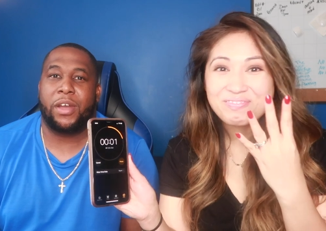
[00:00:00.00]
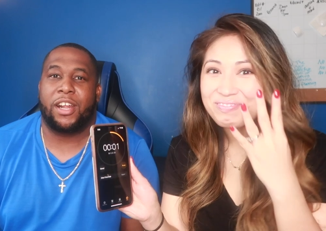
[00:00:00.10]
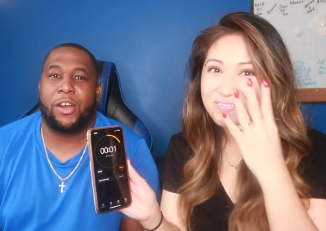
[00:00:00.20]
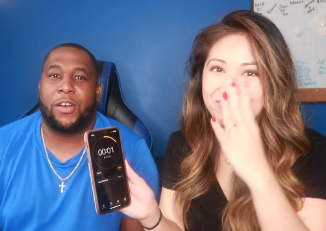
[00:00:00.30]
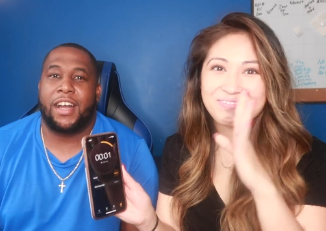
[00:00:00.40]

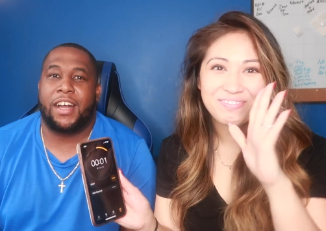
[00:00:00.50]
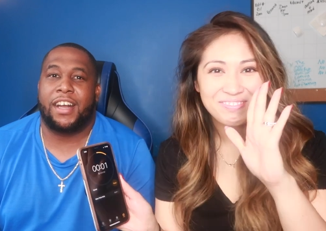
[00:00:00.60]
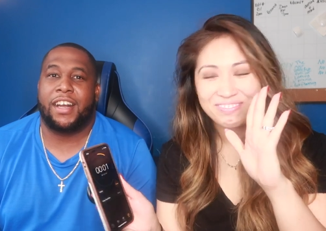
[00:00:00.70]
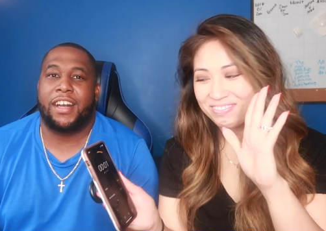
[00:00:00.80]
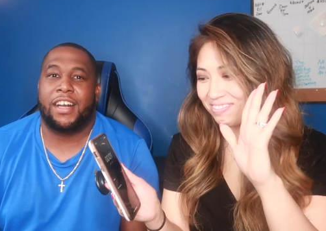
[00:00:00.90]
Speaker 1: Widow,
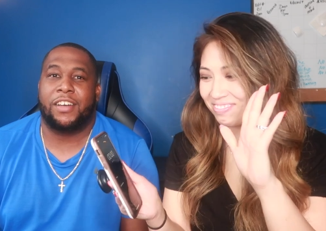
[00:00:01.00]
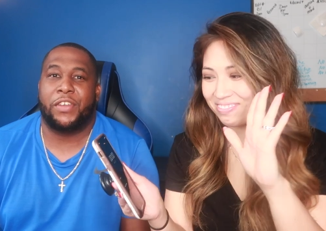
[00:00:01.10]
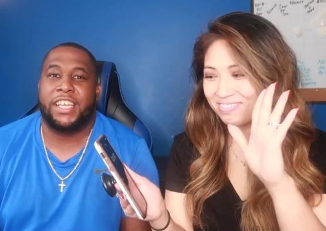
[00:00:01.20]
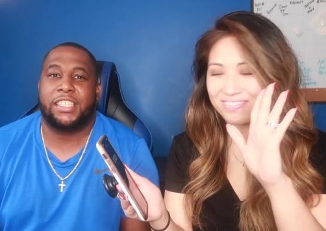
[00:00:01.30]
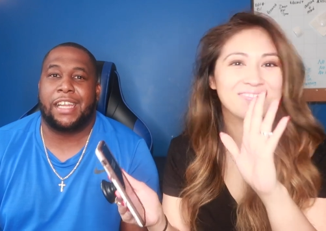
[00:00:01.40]
uh,
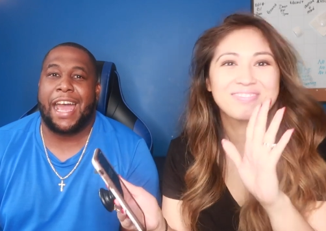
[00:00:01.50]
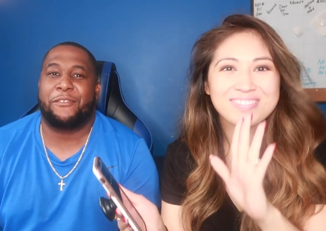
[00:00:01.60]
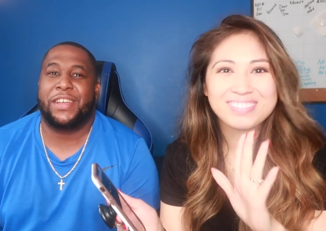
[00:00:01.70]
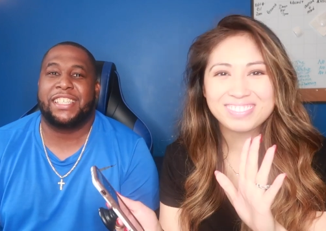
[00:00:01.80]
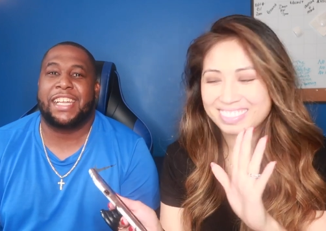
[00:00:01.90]
Vision.
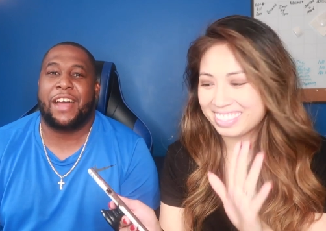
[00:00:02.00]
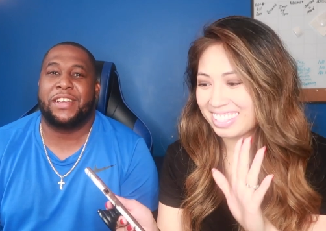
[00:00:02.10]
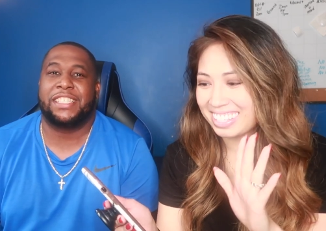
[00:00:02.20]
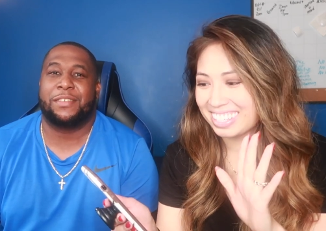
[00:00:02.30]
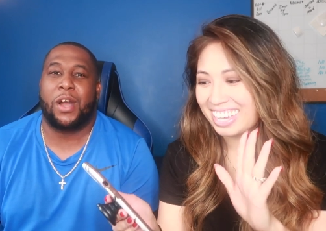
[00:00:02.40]
Not Vision, not
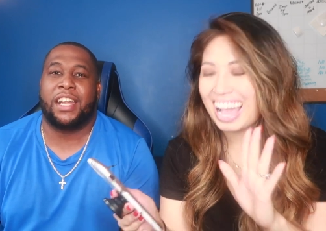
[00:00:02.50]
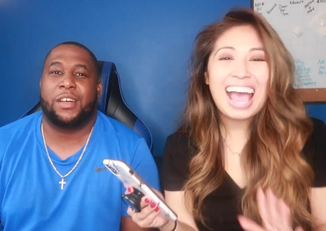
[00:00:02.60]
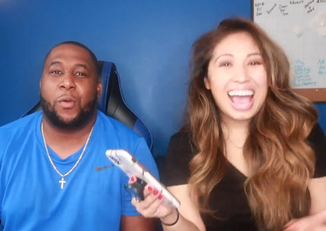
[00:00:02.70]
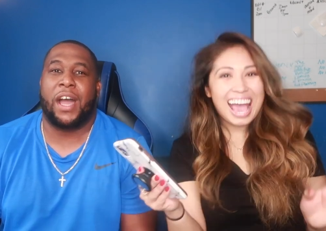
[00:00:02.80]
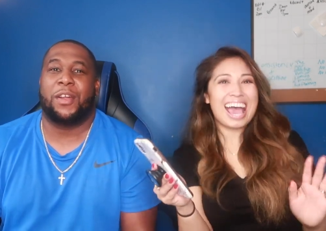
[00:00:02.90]
Vision. Wanda,
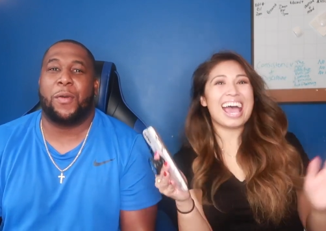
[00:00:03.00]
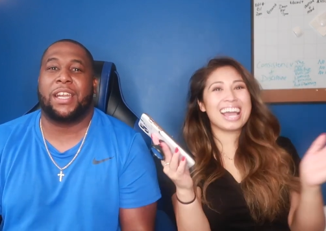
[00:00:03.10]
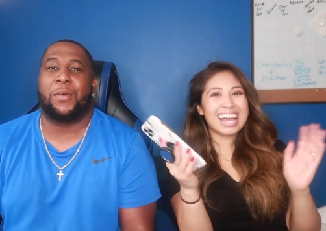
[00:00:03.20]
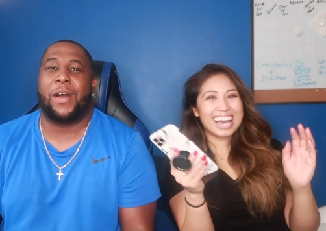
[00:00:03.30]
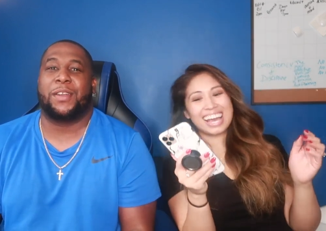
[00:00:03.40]
Wanda,
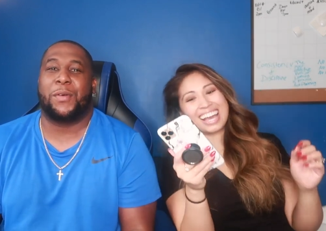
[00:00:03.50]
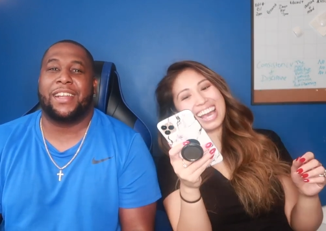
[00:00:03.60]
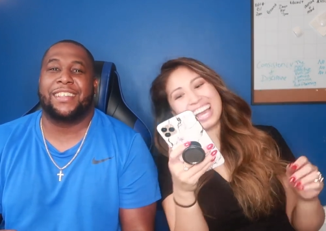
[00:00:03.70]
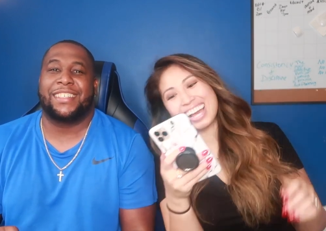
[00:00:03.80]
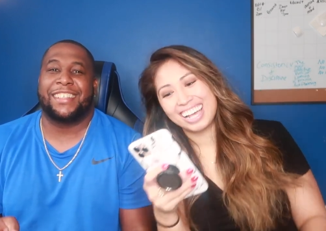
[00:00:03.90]
Wanda, Wanda,
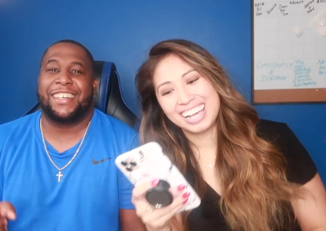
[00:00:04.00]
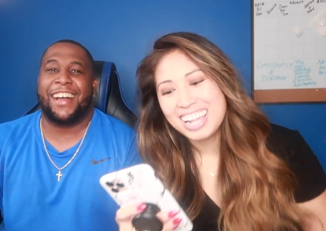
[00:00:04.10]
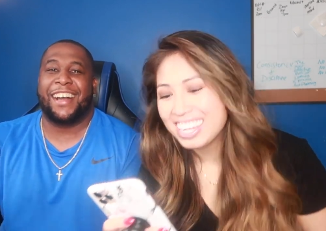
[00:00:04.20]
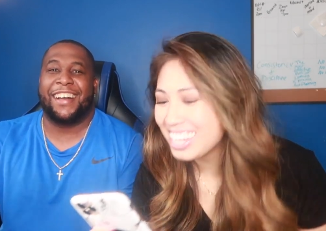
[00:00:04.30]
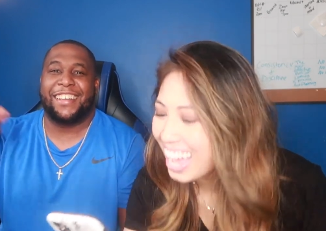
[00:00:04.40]
Wanda.
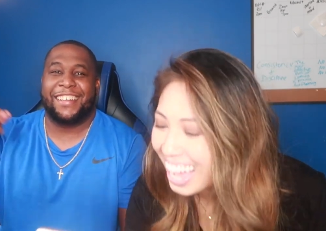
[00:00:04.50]
Uh,